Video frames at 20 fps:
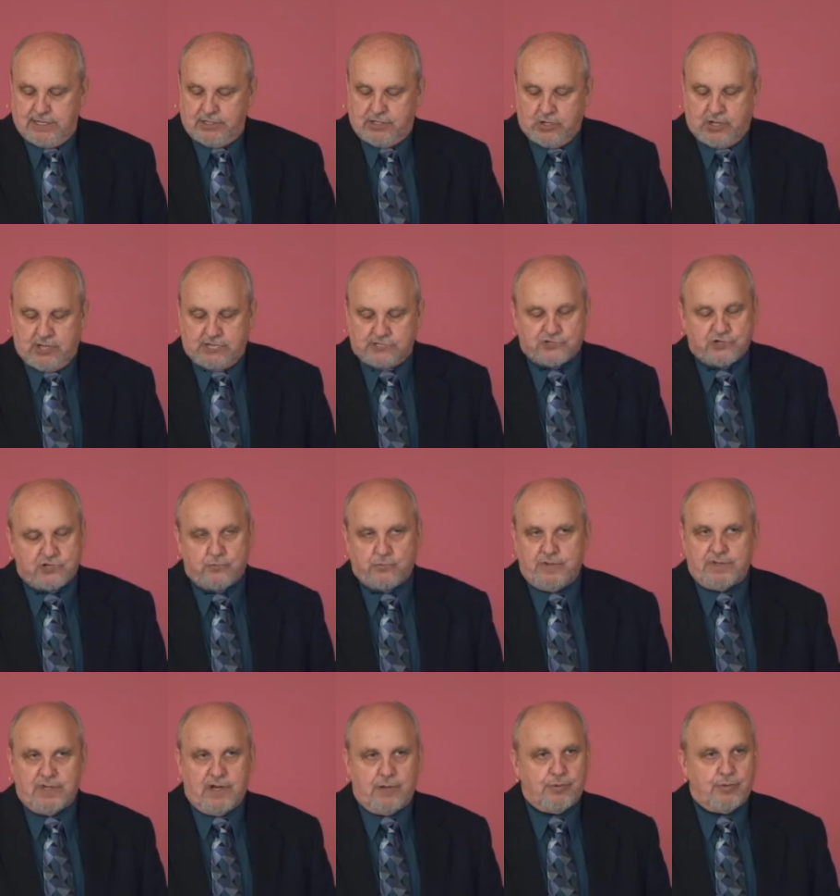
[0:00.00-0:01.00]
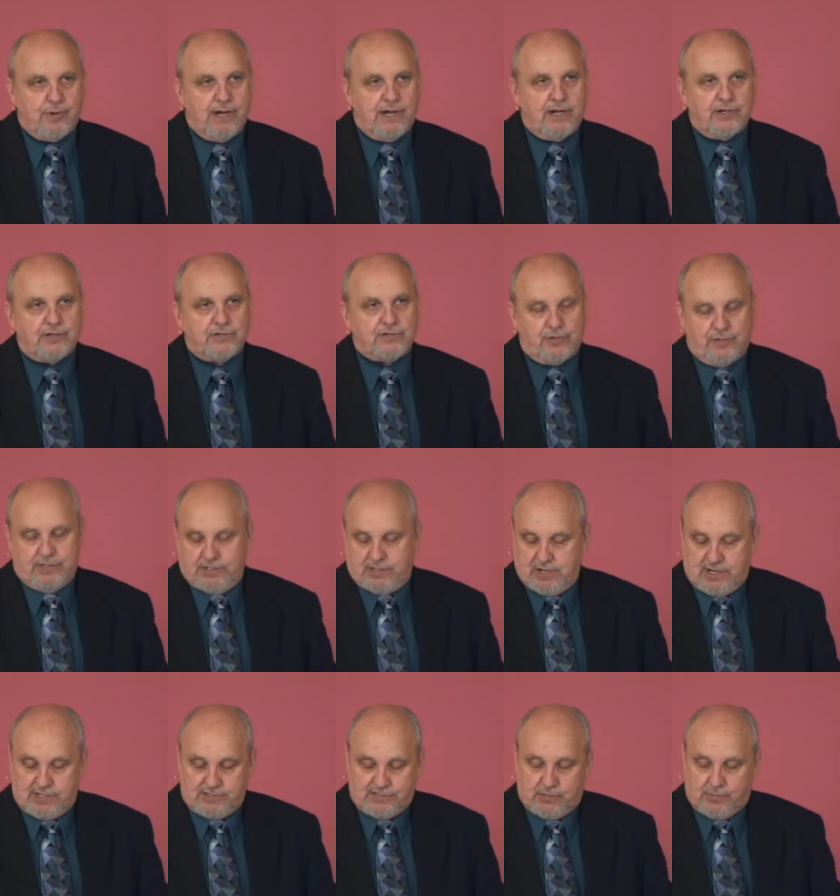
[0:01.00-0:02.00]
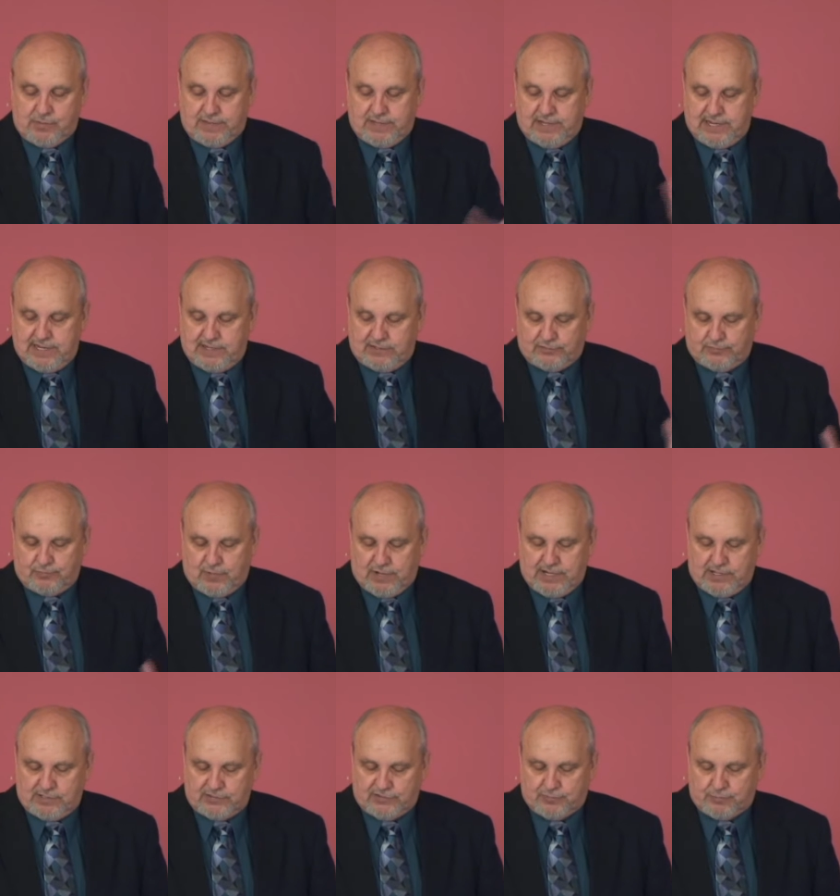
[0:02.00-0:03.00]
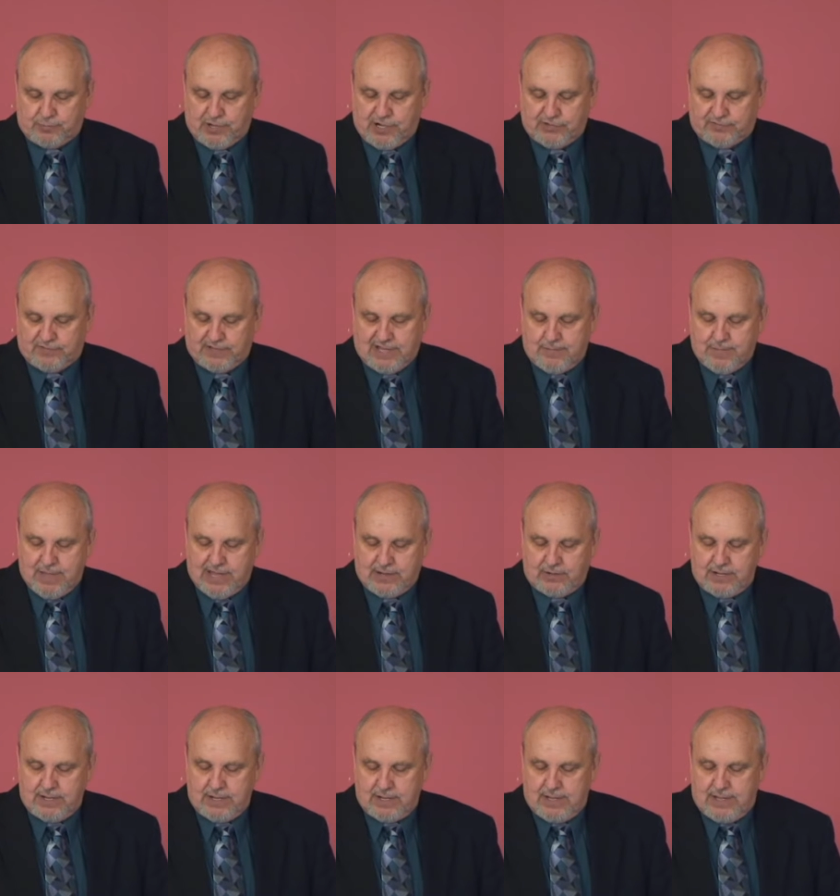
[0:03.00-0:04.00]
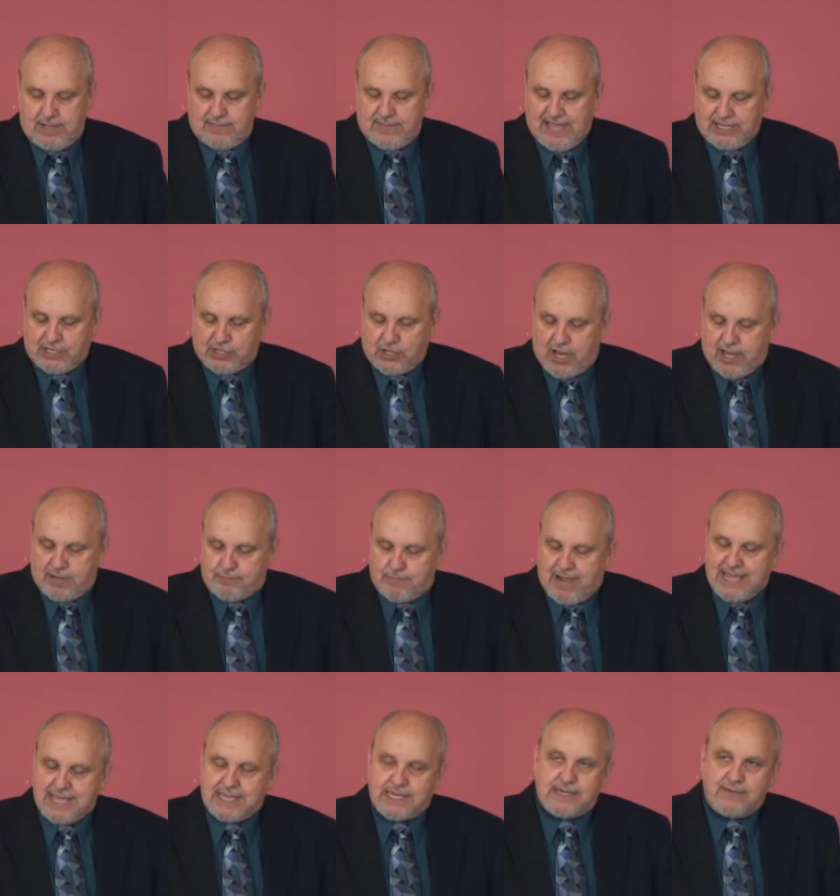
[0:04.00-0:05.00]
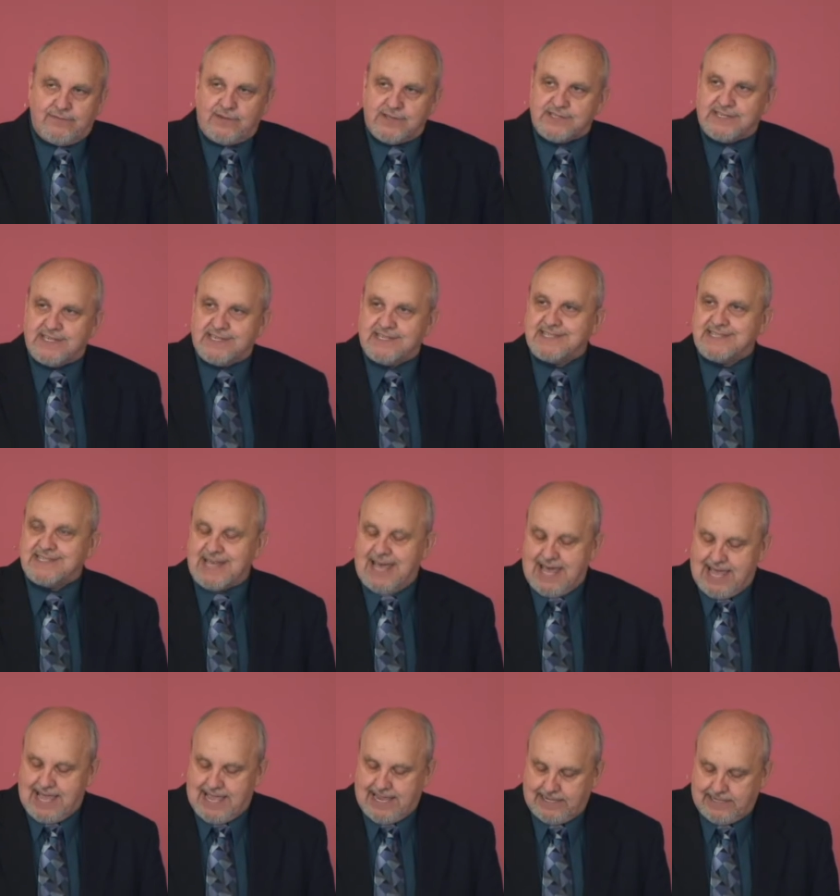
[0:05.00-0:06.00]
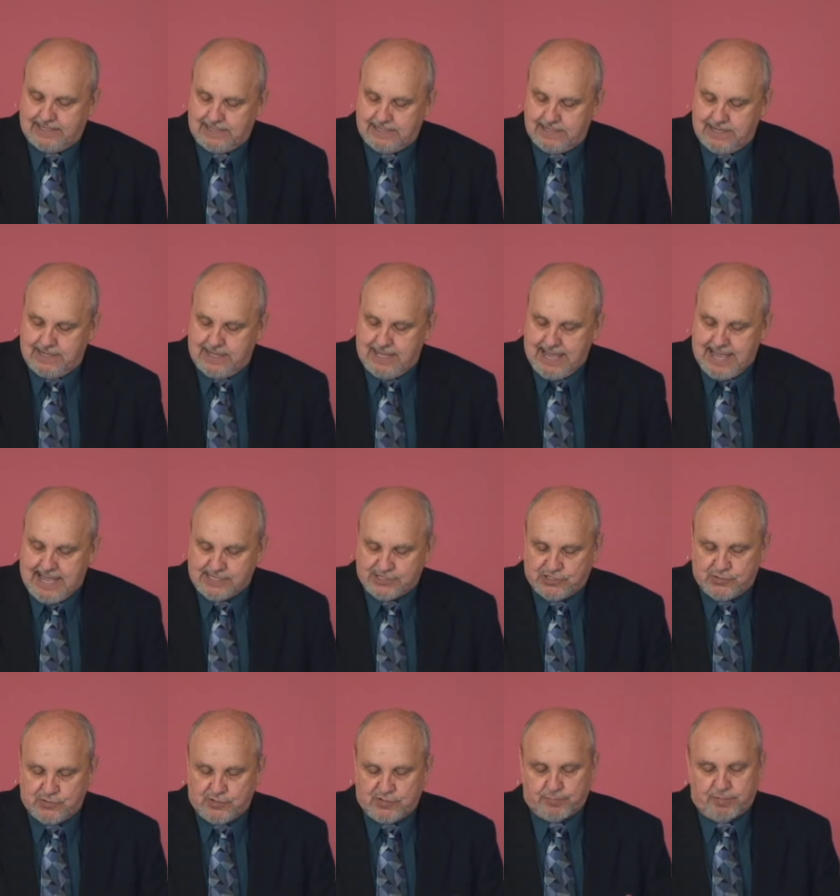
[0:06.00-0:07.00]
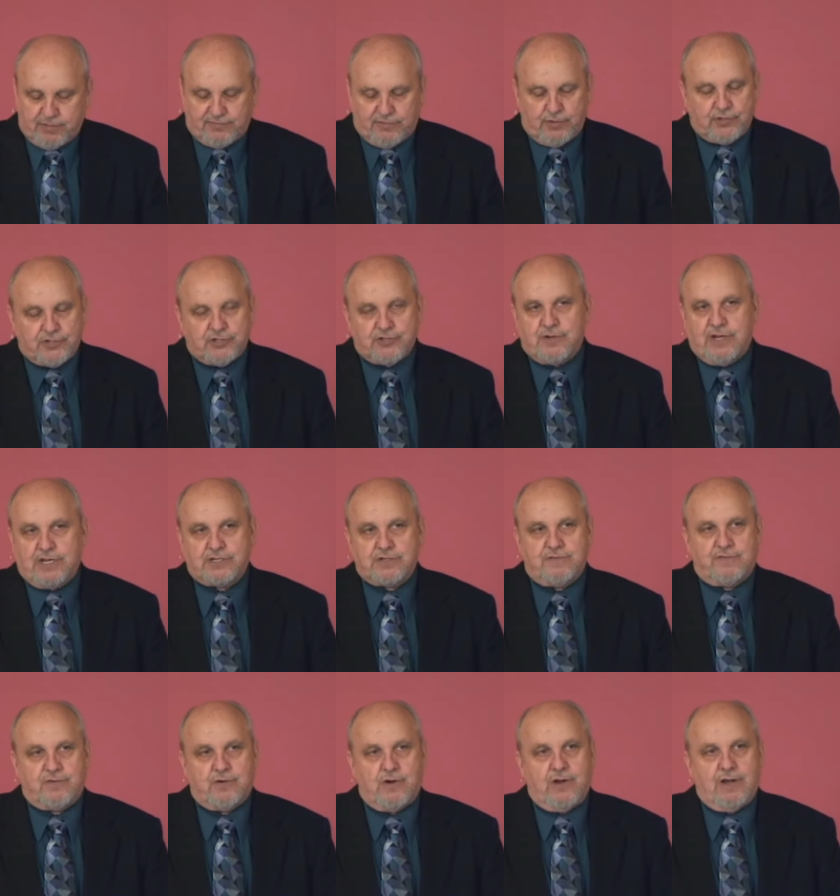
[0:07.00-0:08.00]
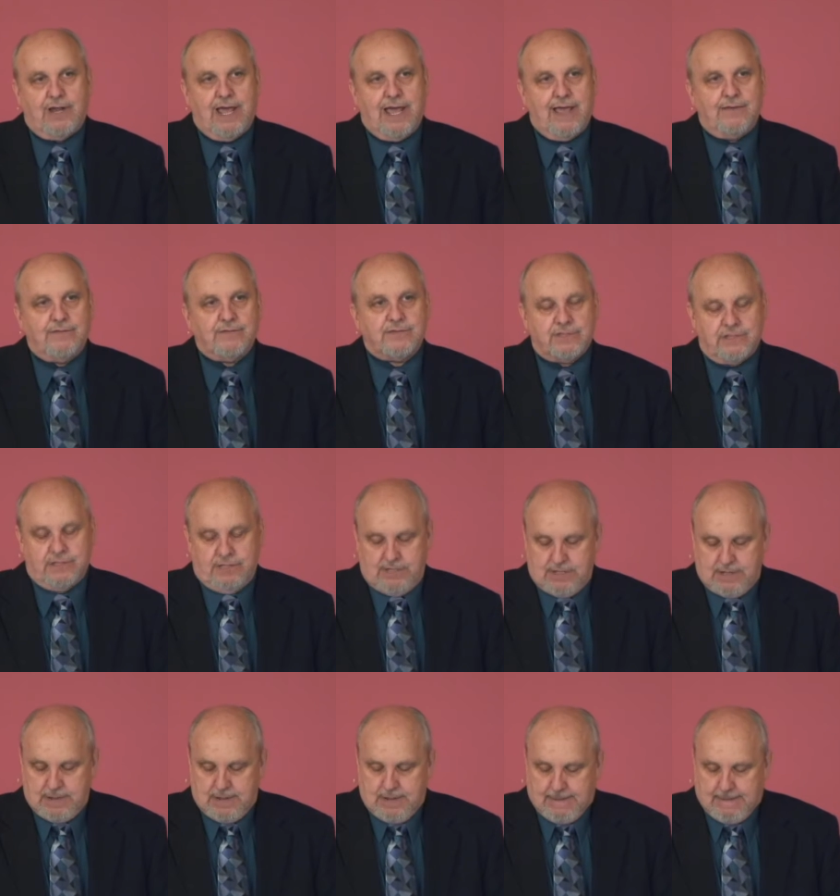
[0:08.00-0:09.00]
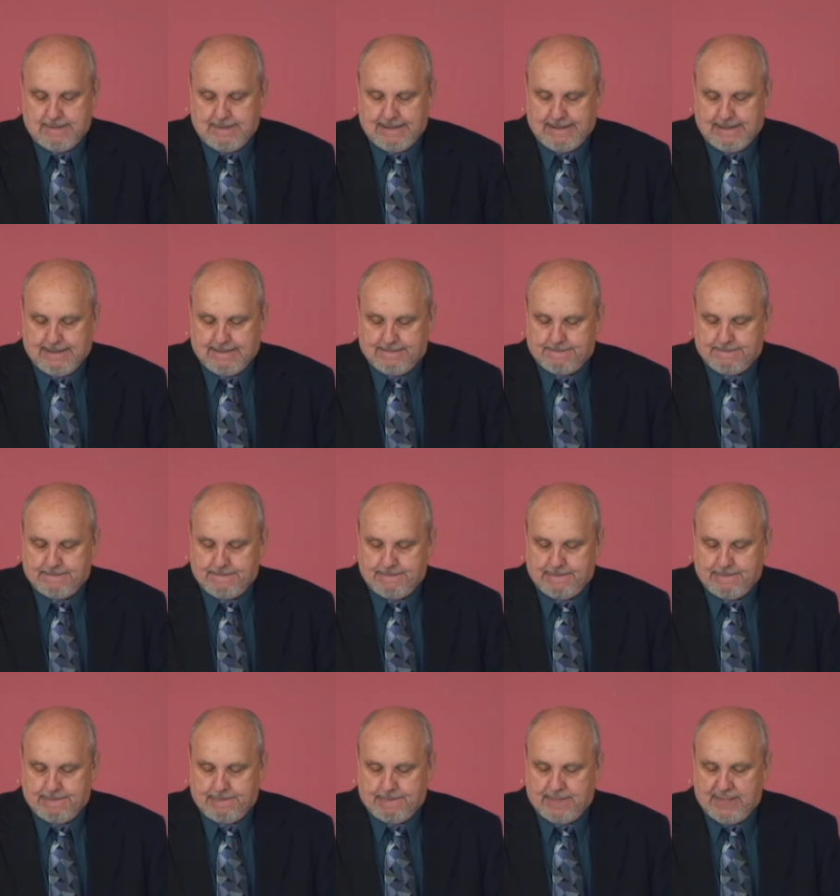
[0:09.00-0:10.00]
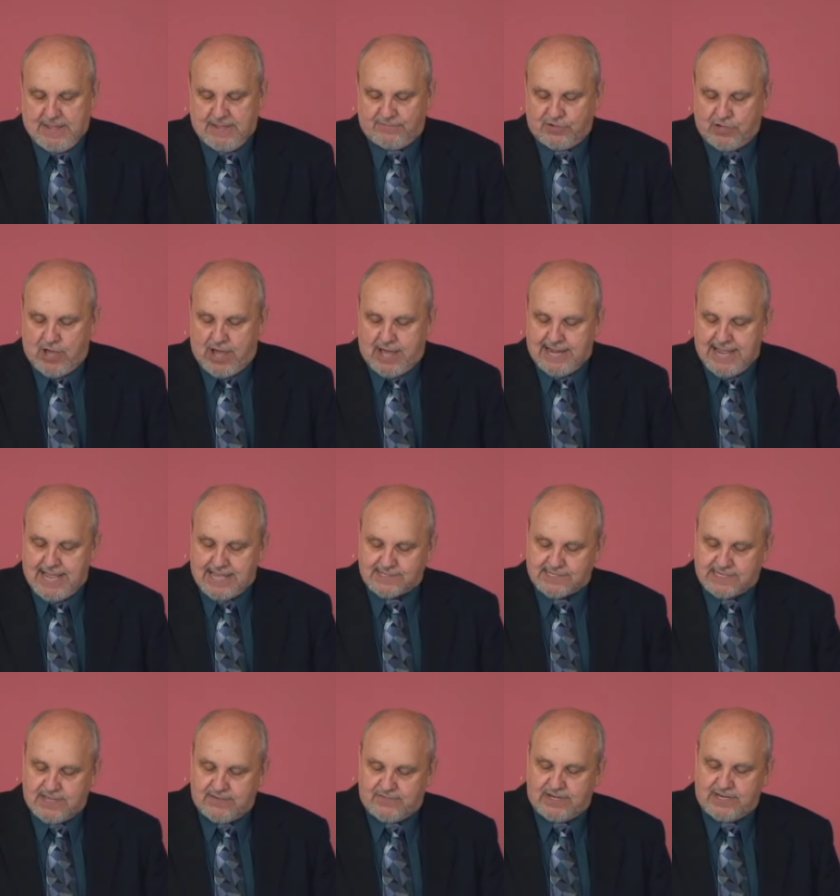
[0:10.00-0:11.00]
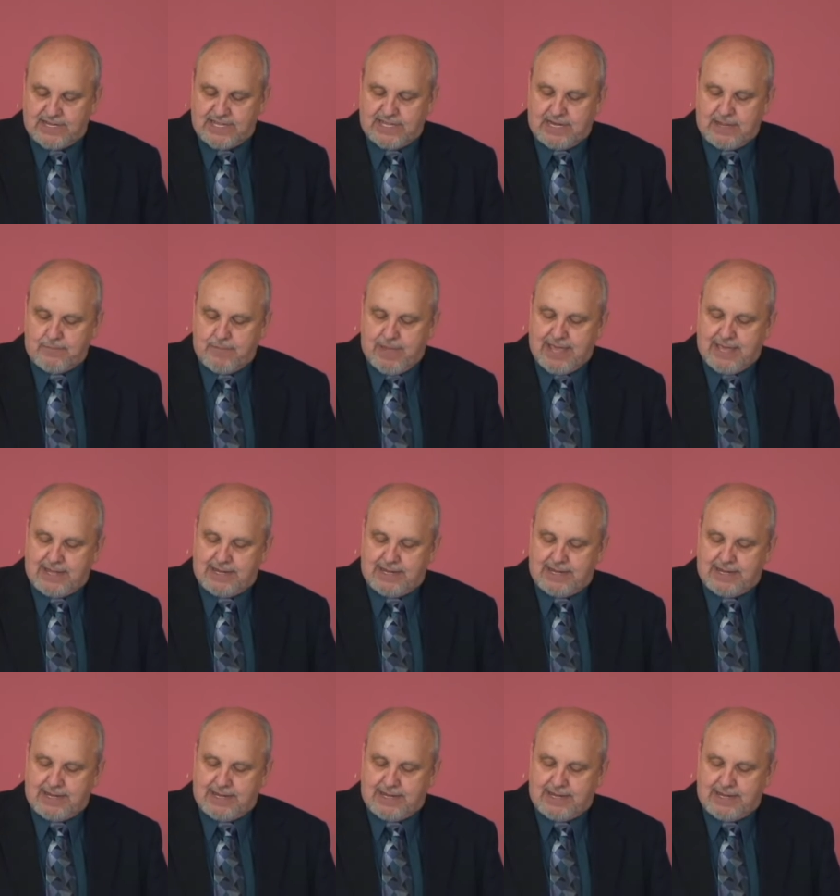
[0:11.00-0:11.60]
in concert with our prayers or in concert with anyone else's prayers for that matter, that God might give us a sign as to his preferred direction for our lives. Um, If God has given any